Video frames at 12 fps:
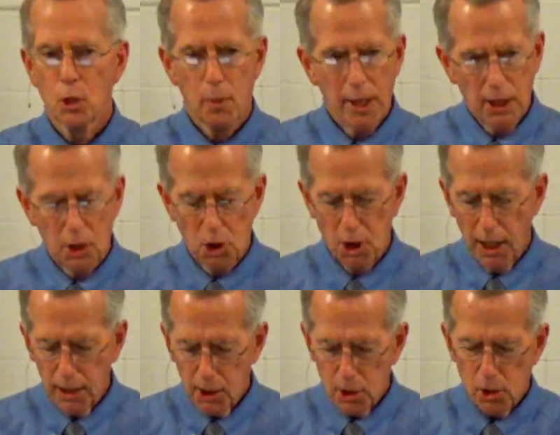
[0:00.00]
his being
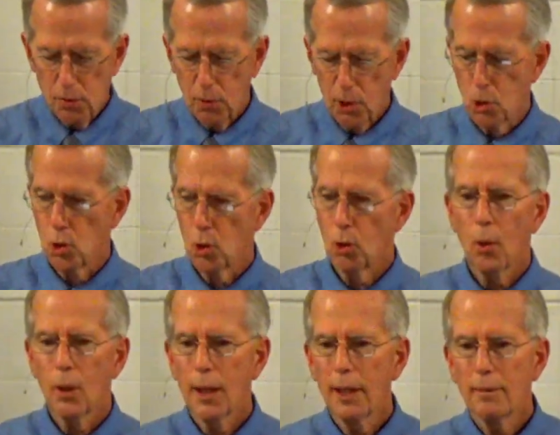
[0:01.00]
jealous for his
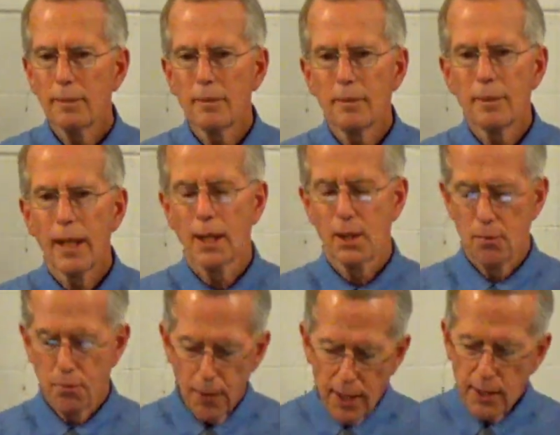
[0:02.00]
glory
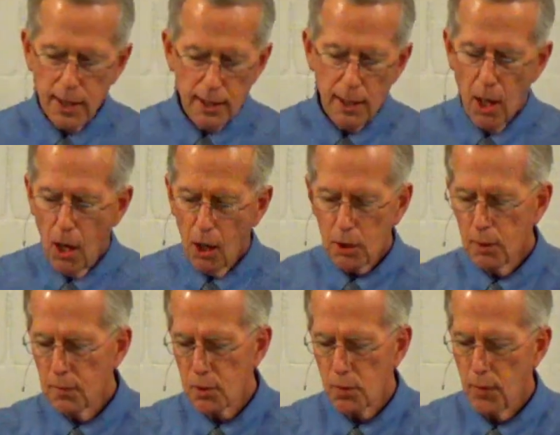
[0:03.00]
and defending the
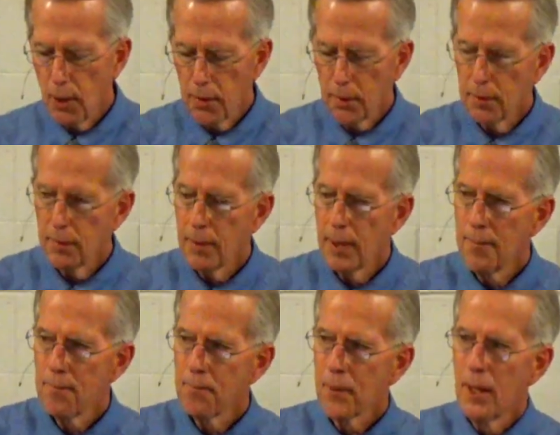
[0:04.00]
honor of his Father,
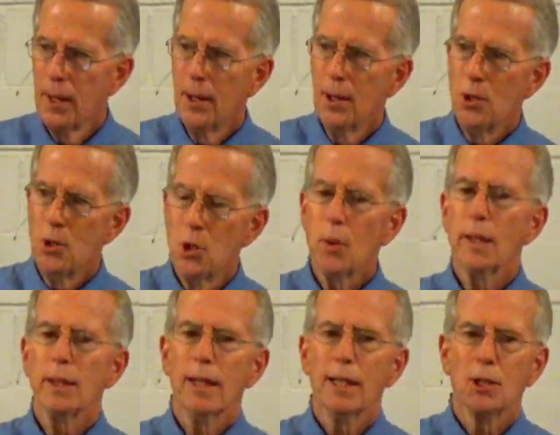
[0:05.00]

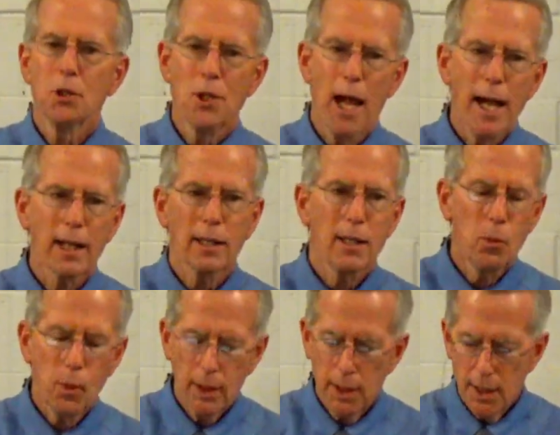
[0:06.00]
doing
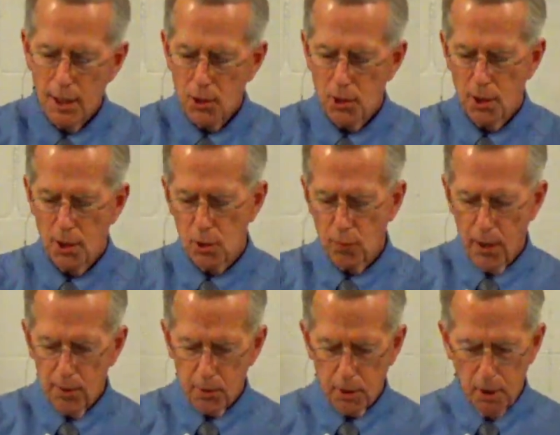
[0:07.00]
exactly what it is that his
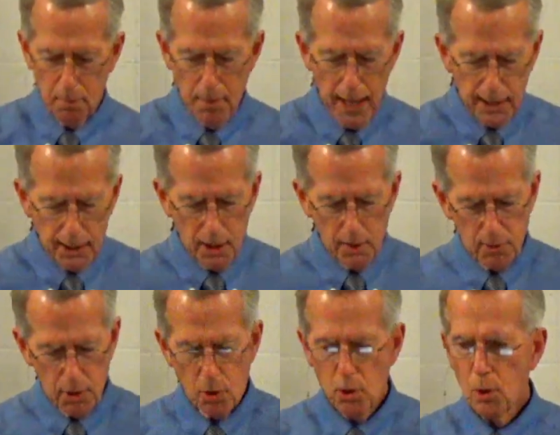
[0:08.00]
Father commanded
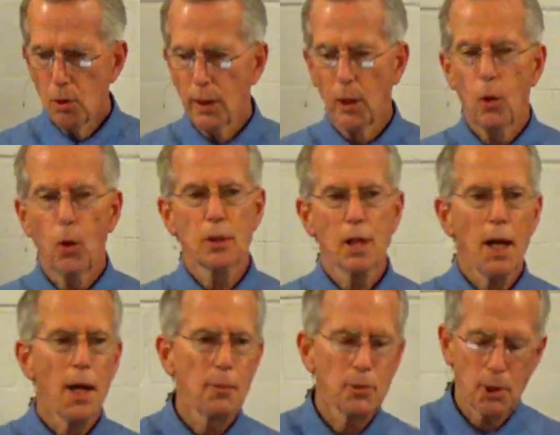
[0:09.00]
him to do at all
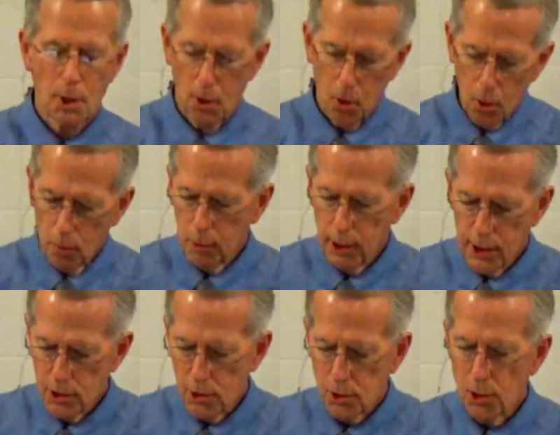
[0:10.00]
times and in all
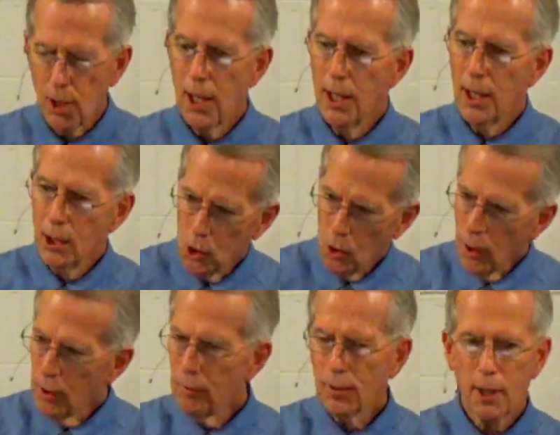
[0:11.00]
places,
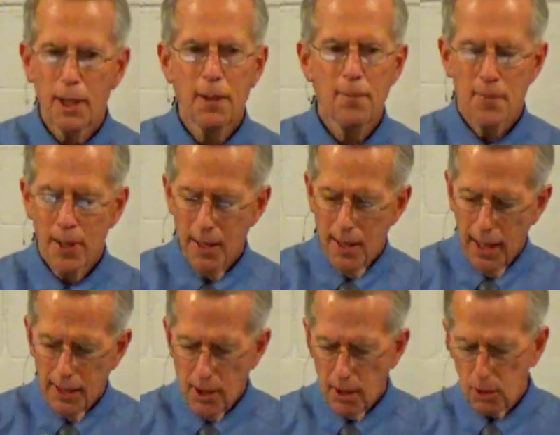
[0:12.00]
joyfully
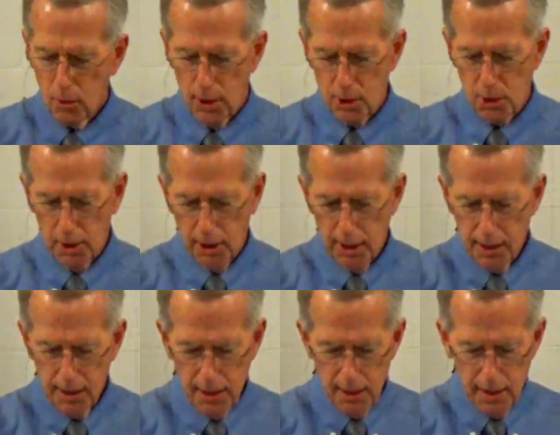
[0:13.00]
and not
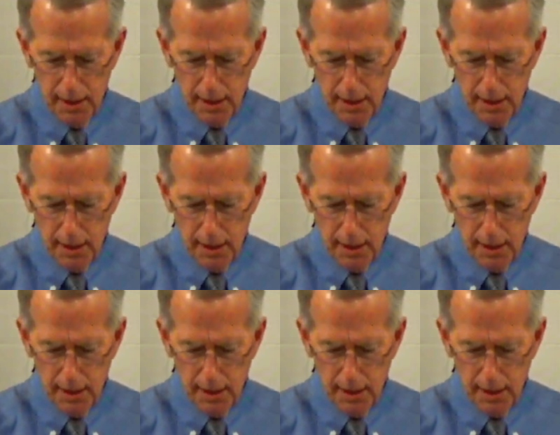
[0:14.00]
grudgingly,